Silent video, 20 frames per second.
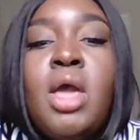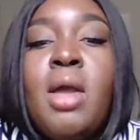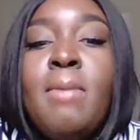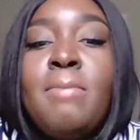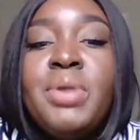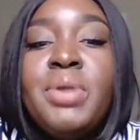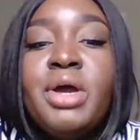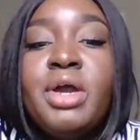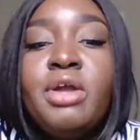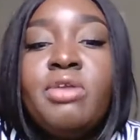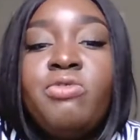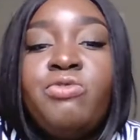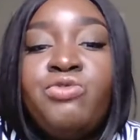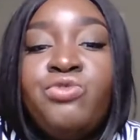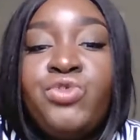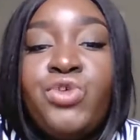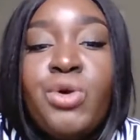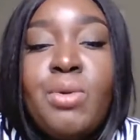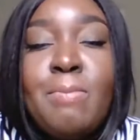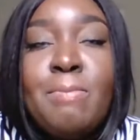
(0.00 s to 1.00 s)
but
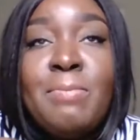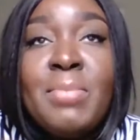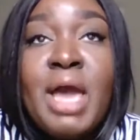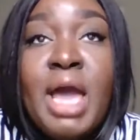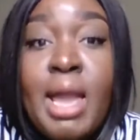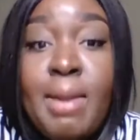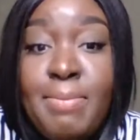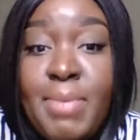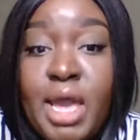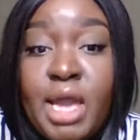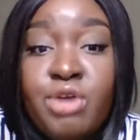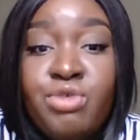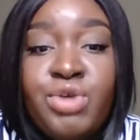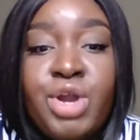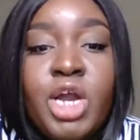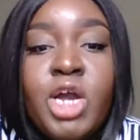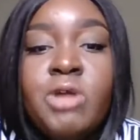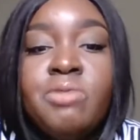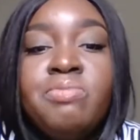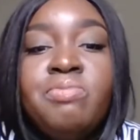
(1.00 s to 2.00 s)
for my
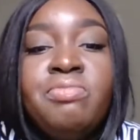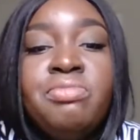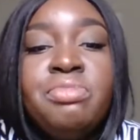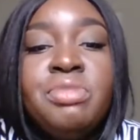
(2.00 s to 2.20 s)
background,